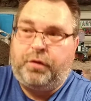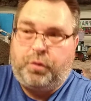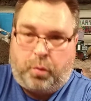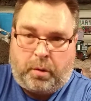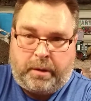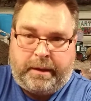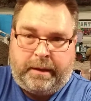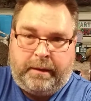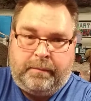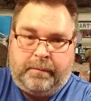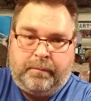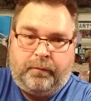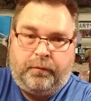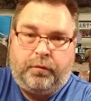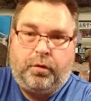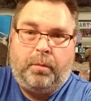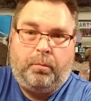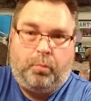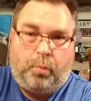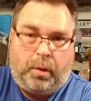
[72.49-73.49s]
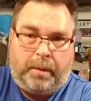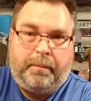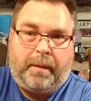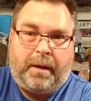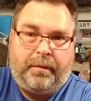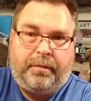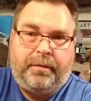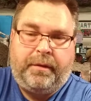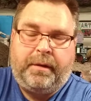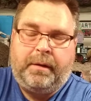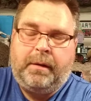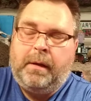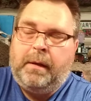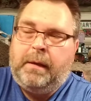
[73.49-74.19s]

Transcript: $20 for 1 month,